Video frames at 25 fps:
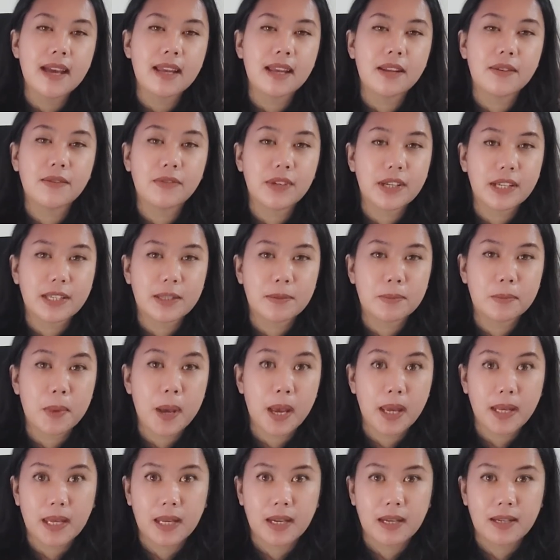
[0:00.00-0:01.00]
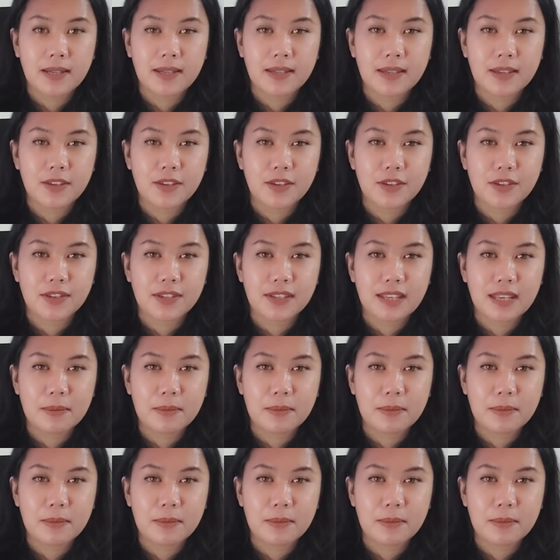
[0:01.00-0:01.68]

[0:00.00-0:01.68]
and advice by the end of the session.